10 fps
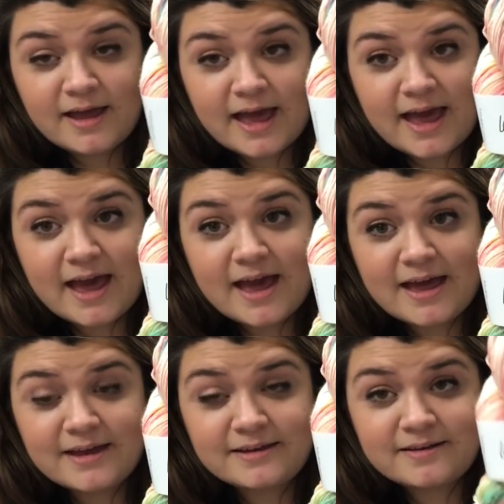
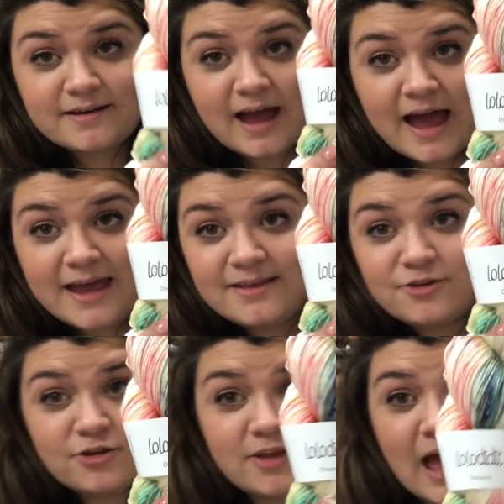And I
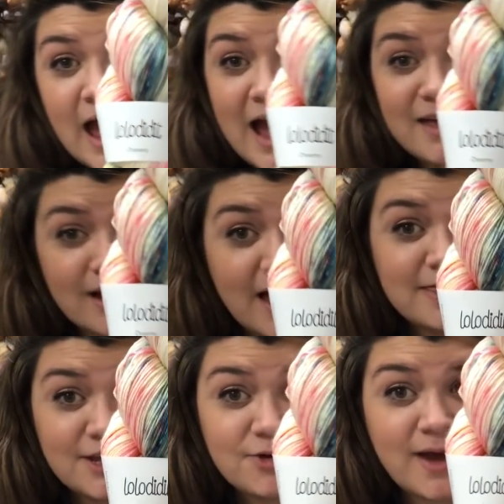
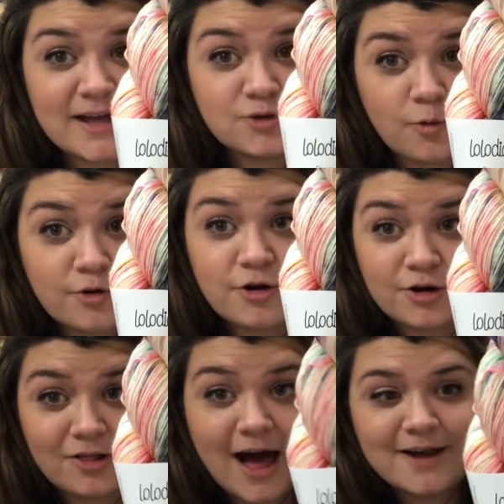think you guys ordered
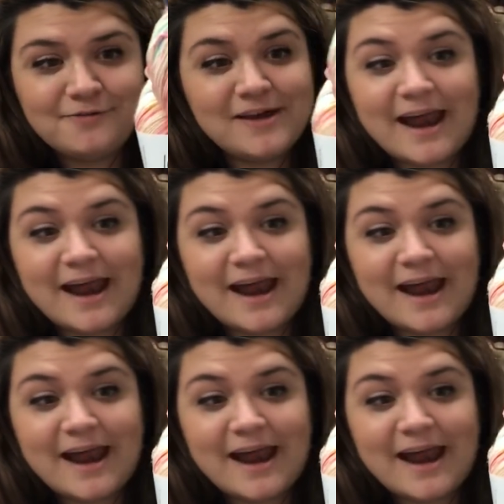a lot of it.